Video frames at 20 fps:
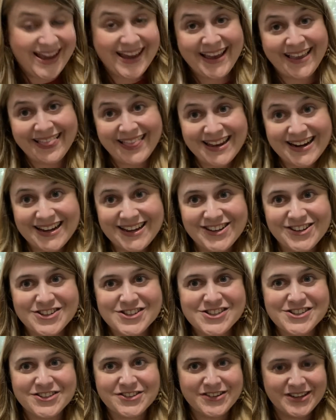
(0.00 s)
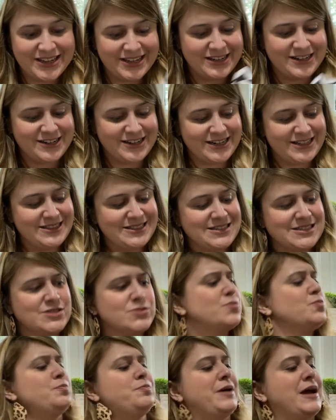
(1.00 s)
And then I also here in
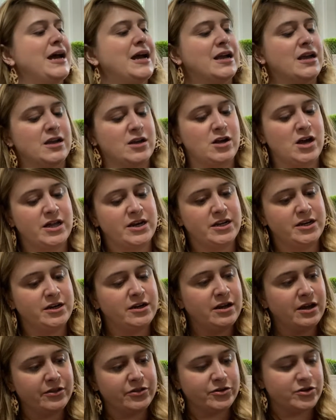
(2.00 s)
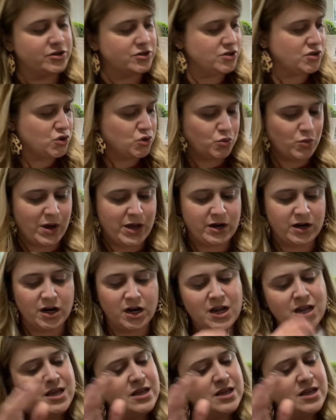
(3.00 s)
this bag got another sweater.